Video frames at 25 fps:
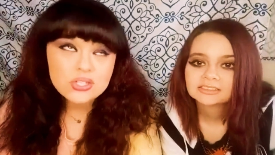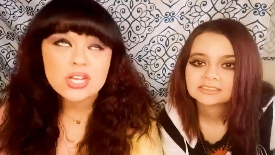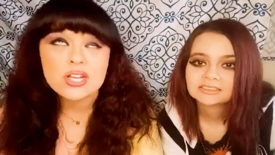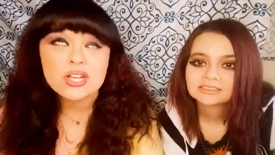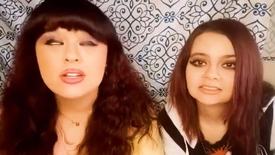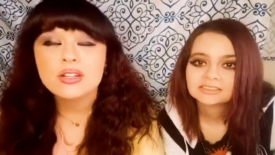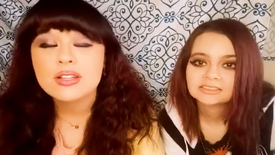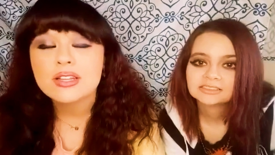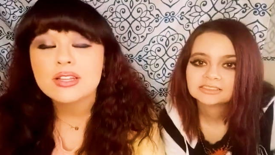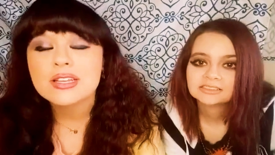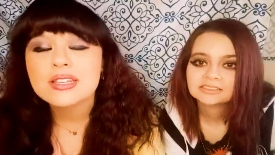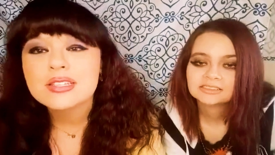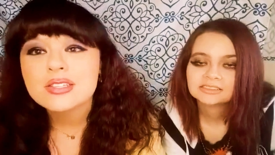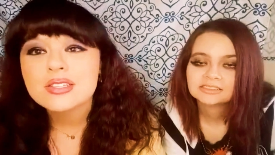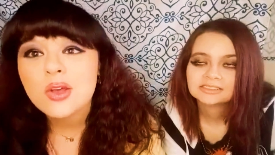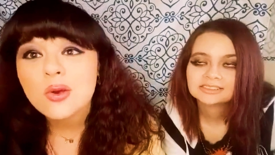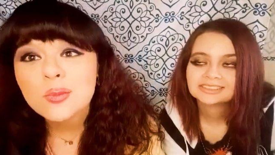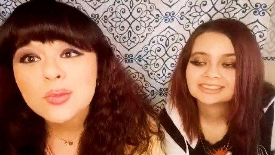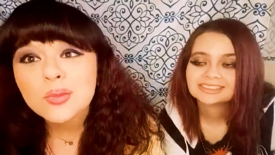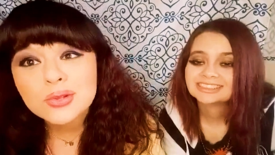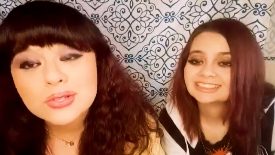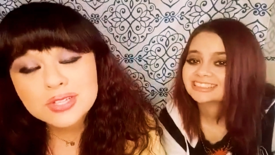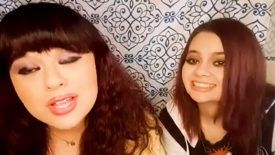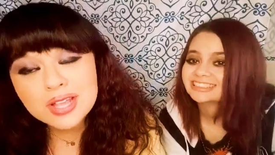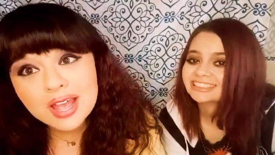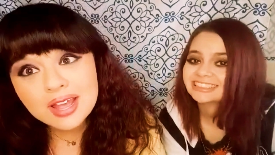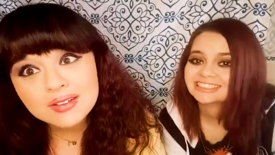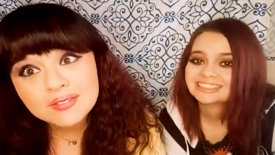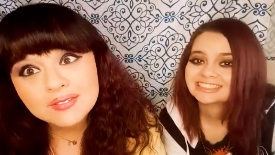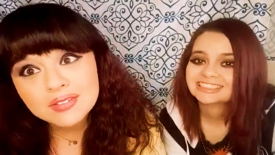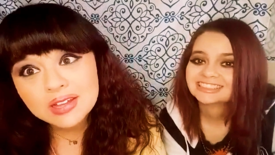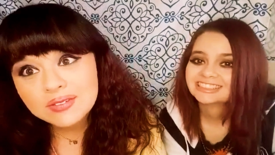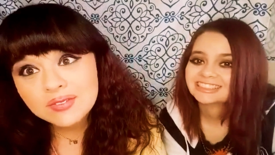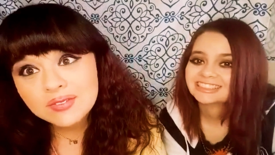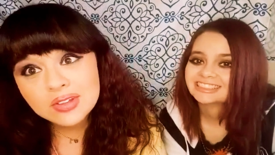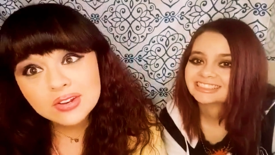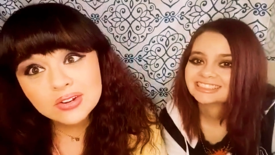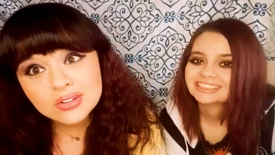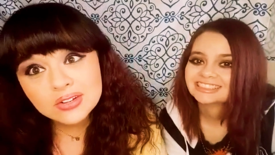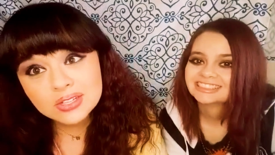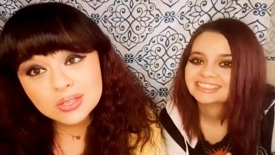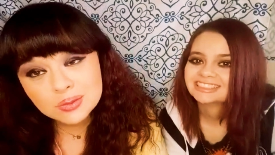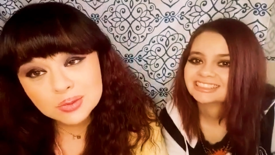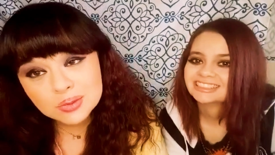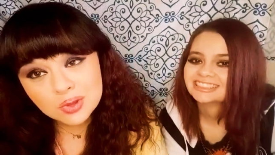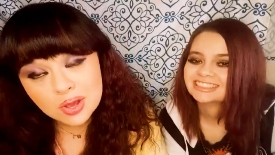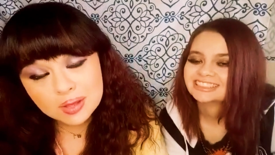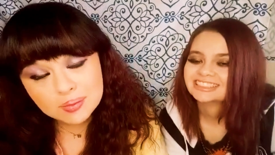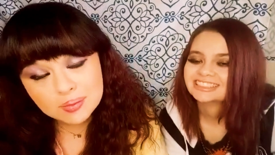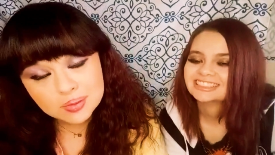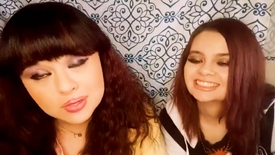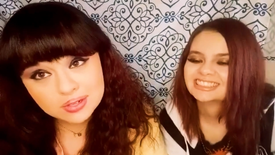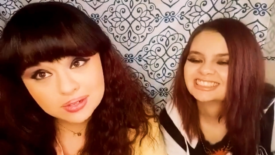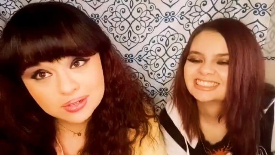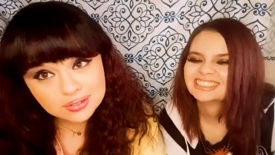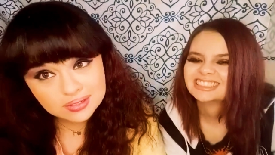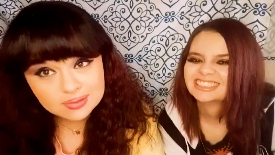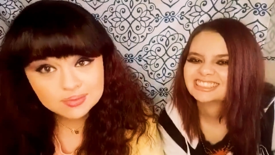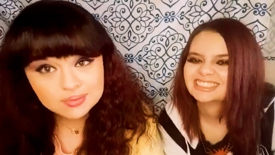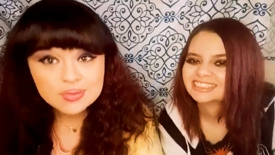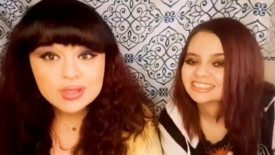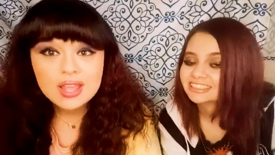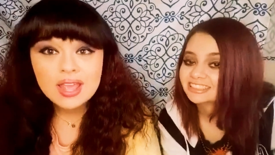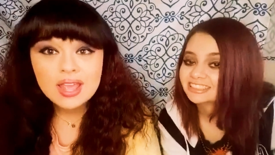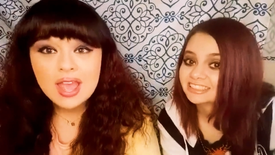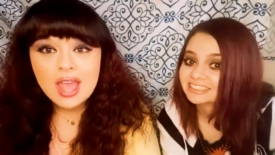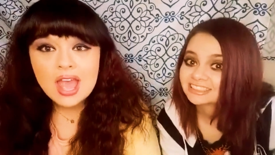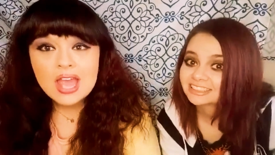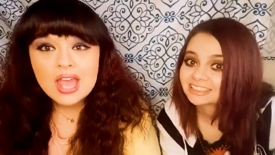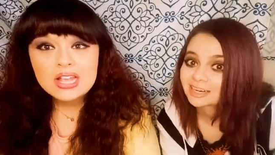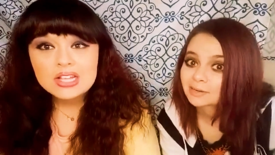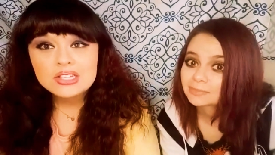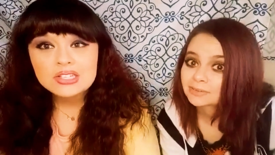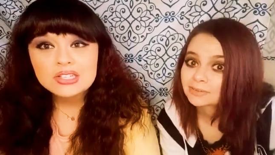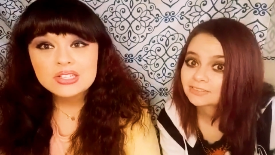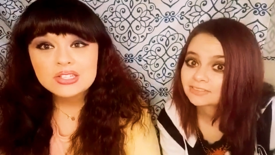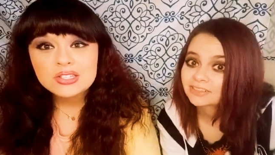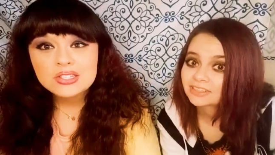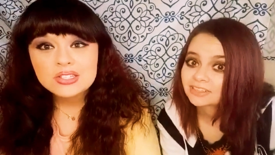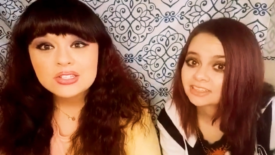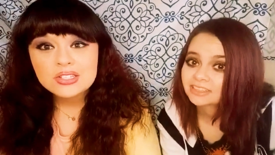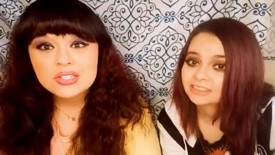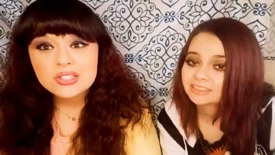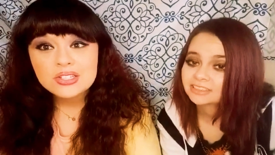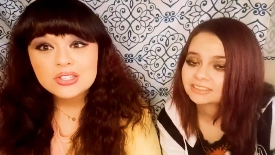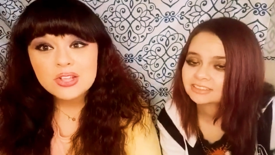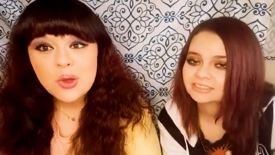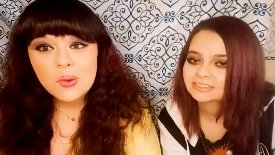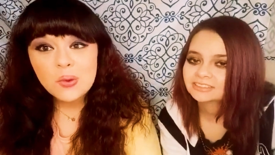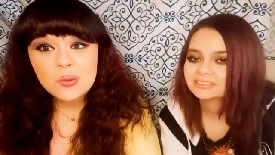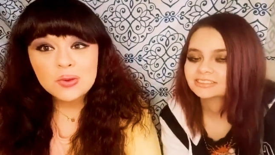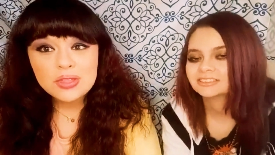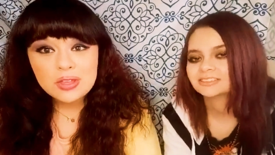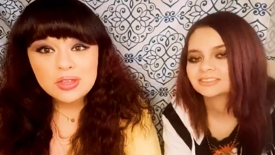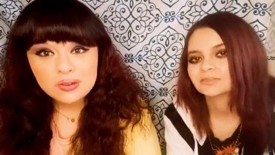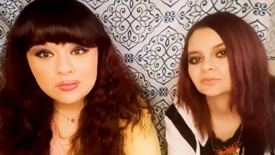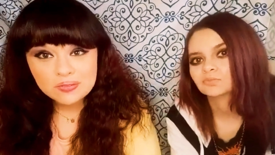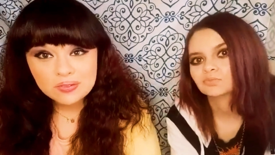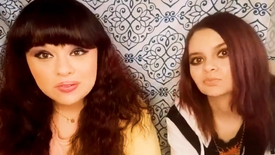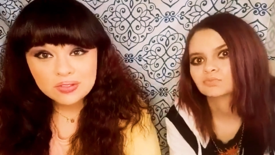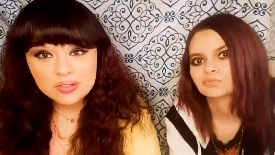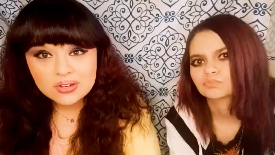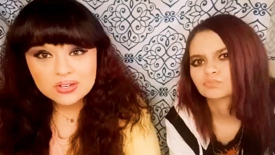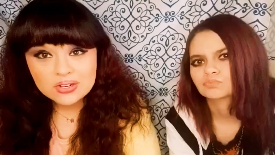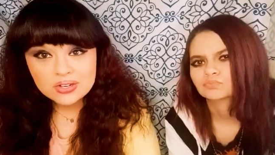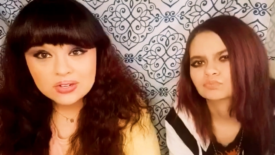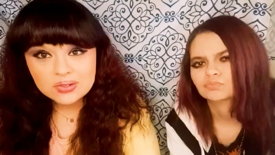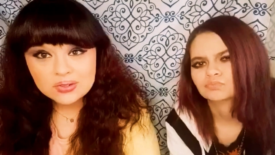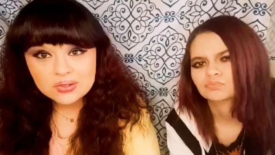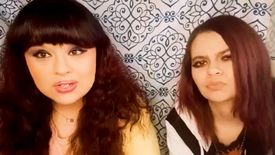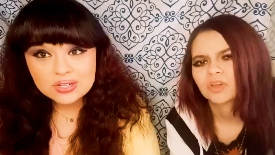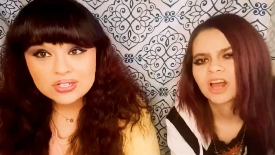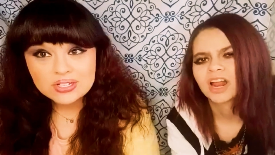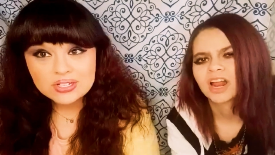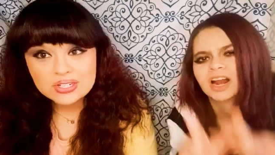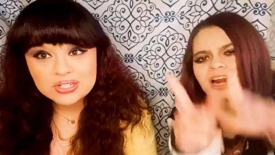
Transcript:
Speaker 1: channel is almost at 500 subscribers. So without further ado, let's